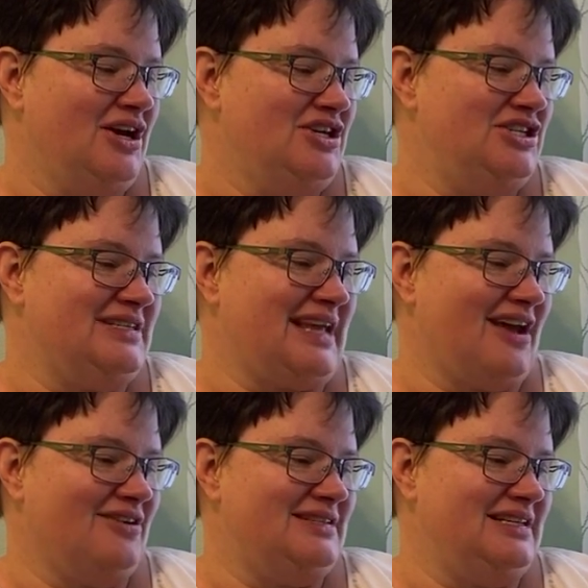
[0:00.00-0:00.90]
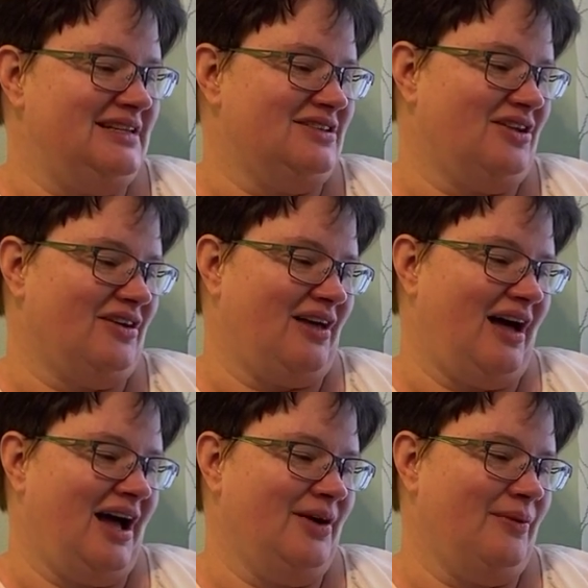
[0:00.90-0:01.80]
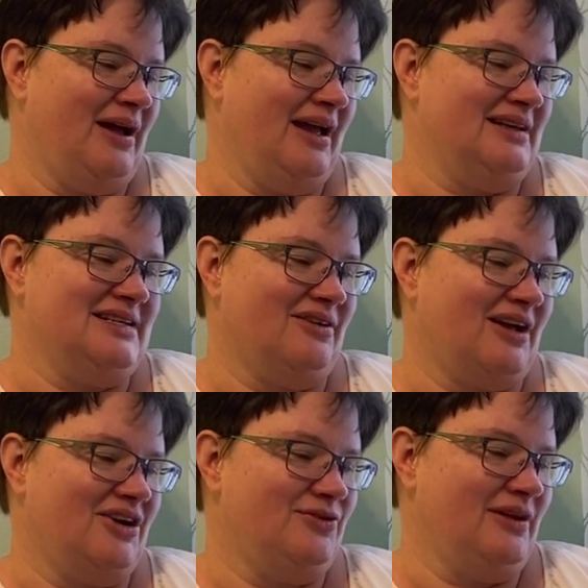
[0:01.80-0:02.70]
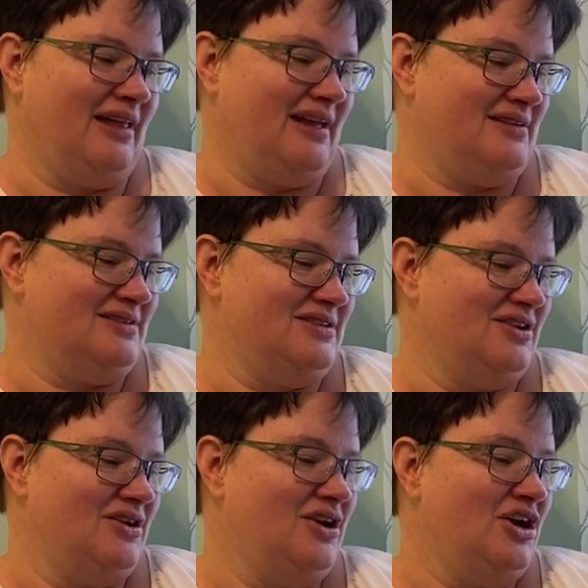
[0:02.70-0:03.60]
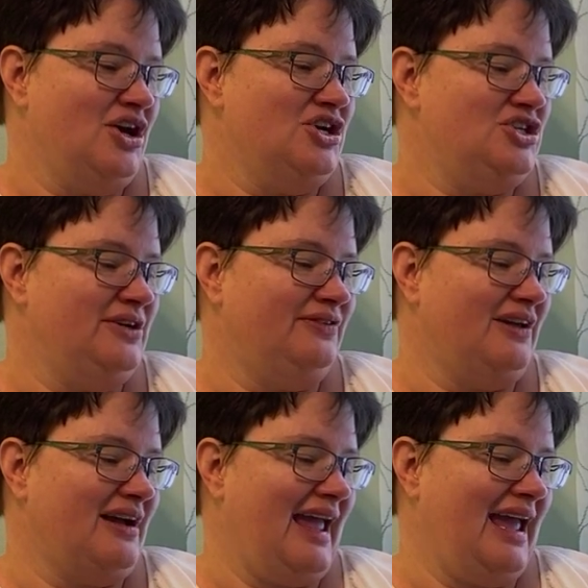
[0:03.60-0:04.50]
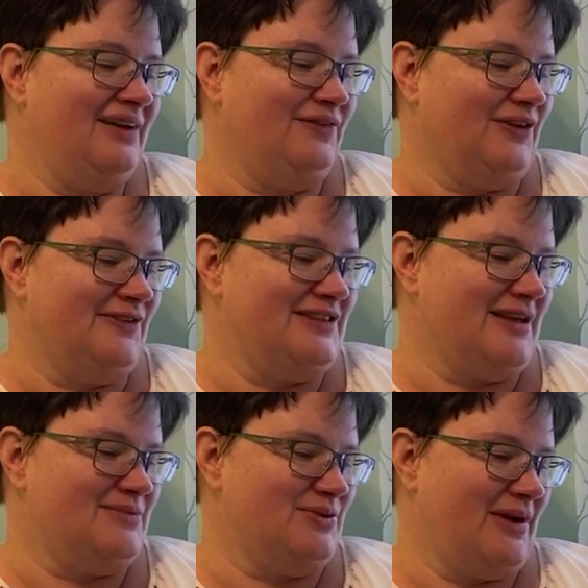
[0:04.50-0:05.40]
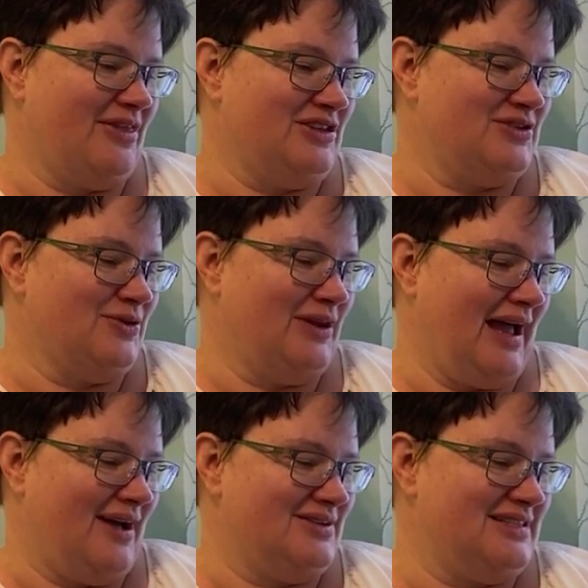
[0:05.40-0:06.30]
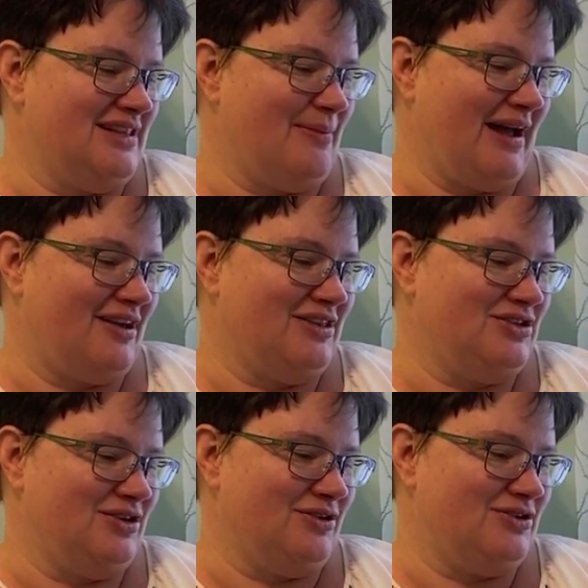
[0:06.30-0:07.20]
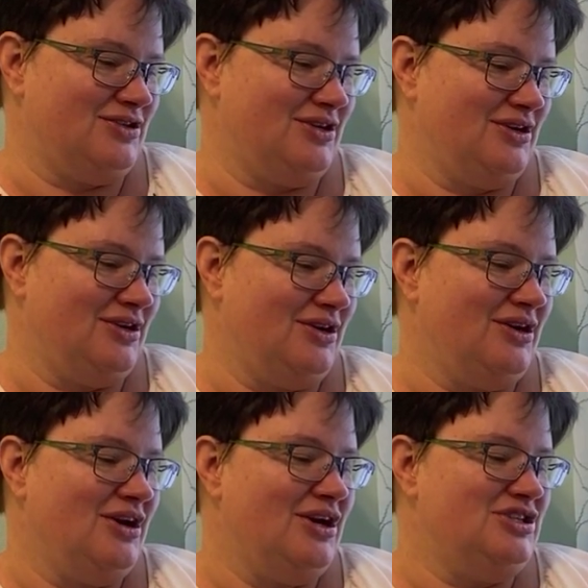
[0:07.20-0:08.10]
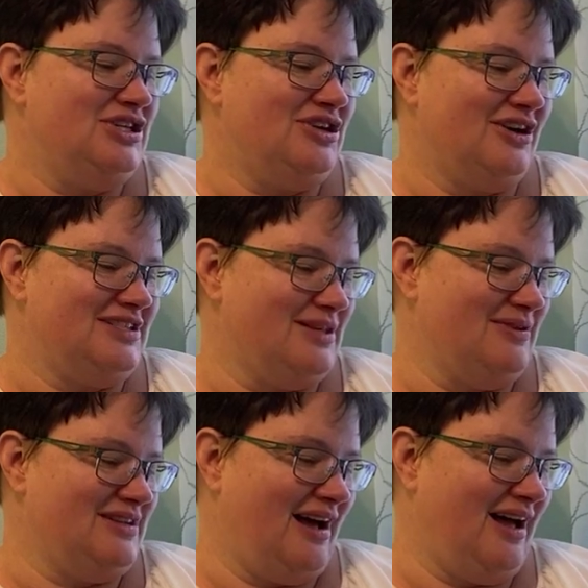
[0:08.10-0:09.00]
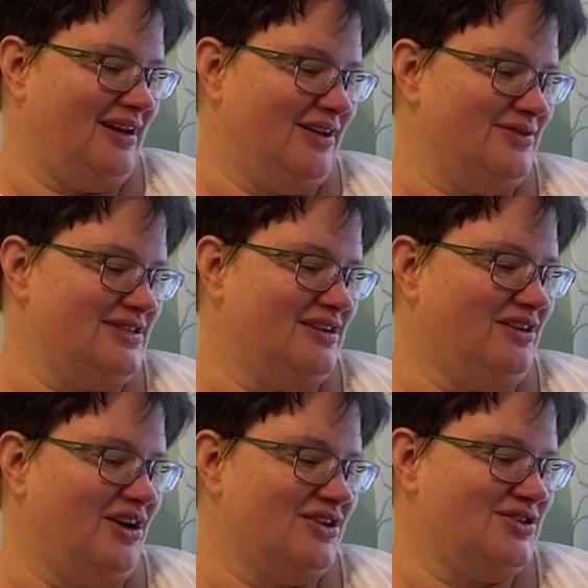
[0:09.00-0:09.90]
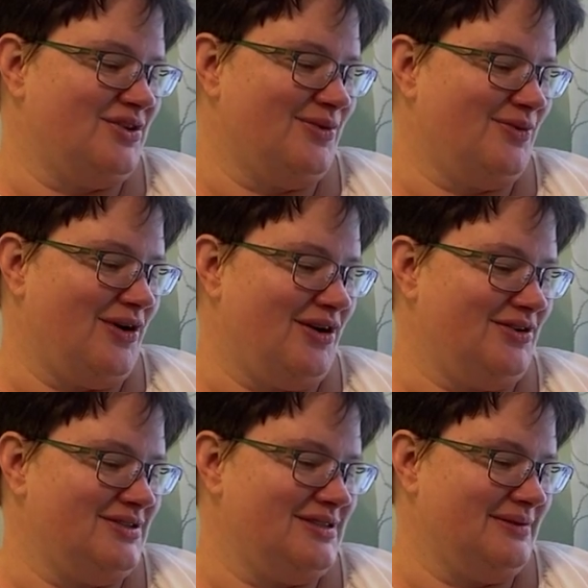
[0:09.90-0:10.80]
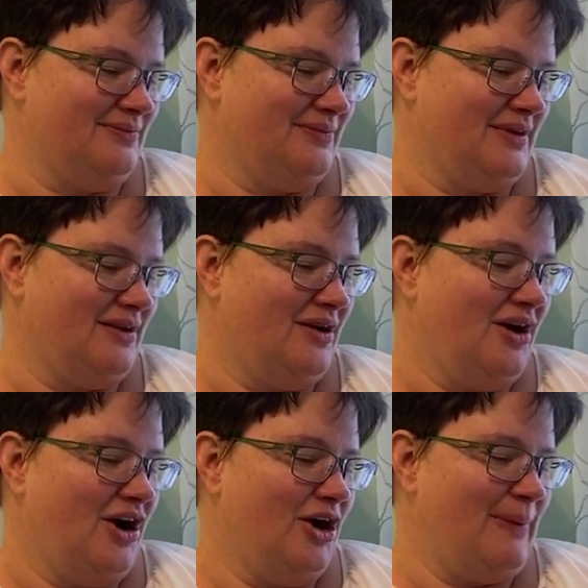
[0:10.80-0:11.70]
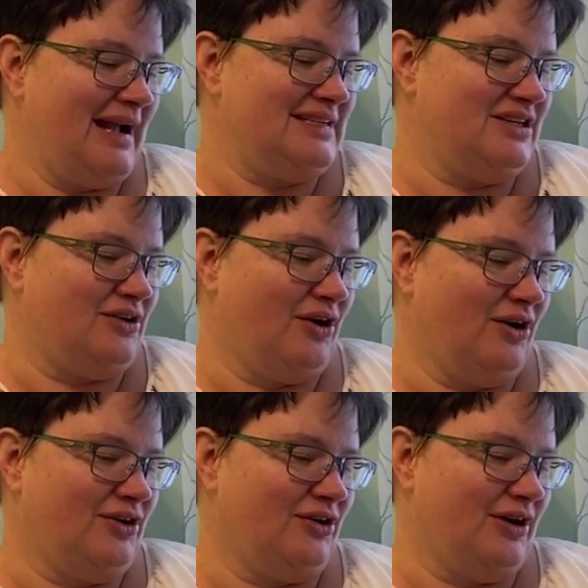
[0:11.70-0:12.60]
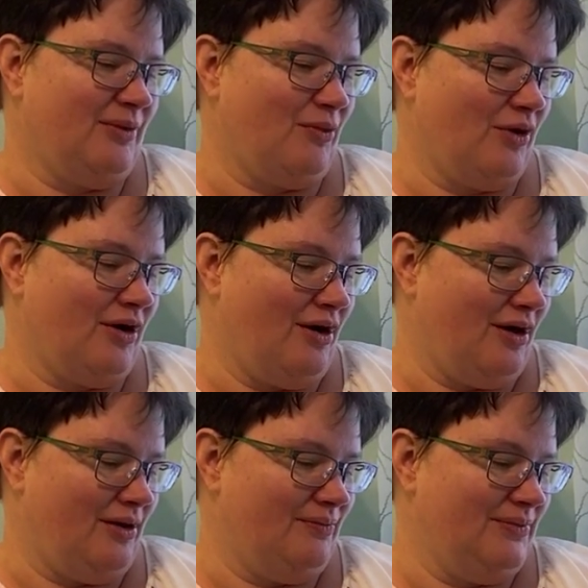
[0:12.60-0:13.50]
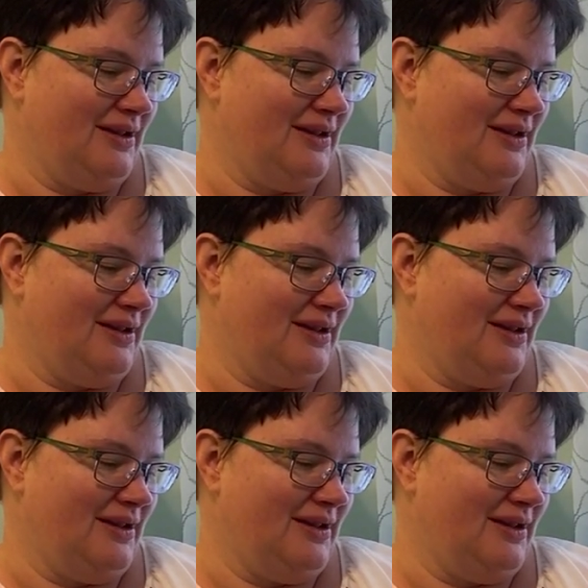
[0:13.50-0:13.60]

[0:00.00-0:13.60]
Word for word: She scattered seeds along the highway and down country lanes. She flung handfuls of them around the schoolhouse and the back of the church. She tossed them into hollows in the long stone walls. Her back didn't hurt her any more at all.